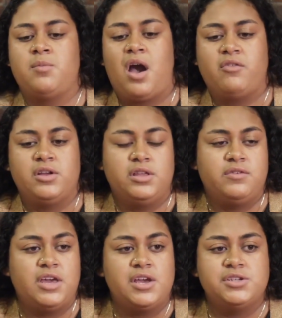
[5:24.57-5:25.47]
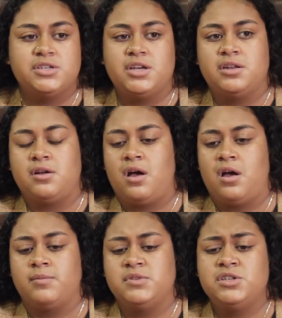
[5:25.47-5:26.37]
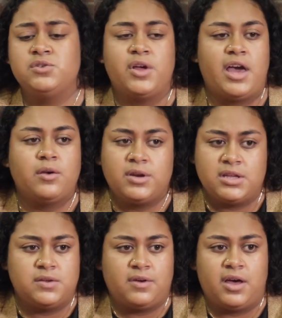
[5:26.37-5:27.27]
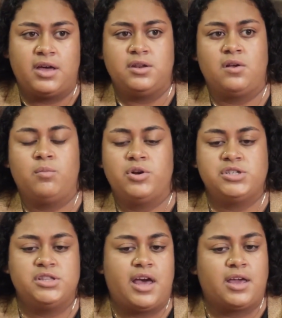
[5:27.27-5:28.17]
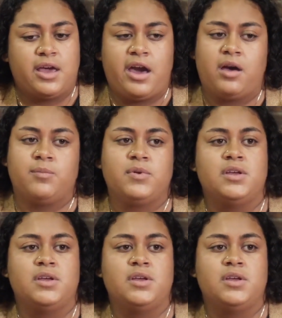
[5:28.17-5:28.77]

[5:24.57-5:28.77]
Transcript: poverty alleviation, digital equity divide, bridging that gap.